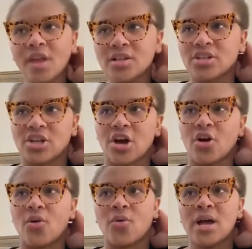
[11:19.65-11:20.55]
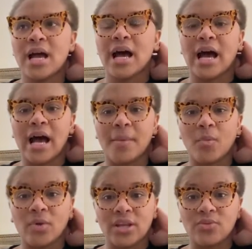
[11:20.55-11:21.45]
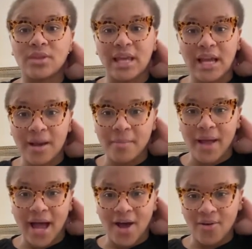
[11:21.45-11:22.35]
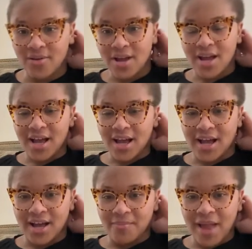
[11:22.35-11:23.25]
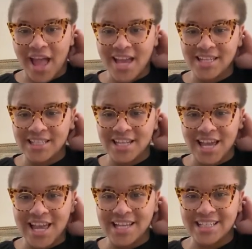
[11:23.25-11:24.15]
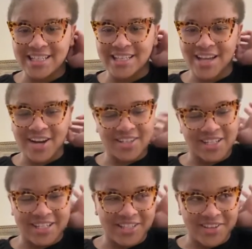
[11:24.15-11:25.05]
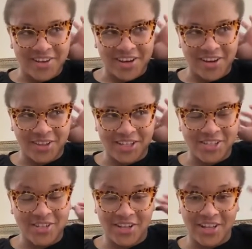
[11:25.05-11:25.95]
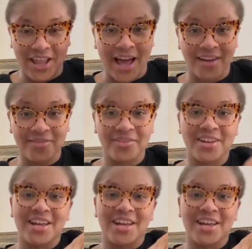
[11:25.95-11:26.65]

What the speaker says: So when you think about, hey sis, our sis is on here. Alicia's on live.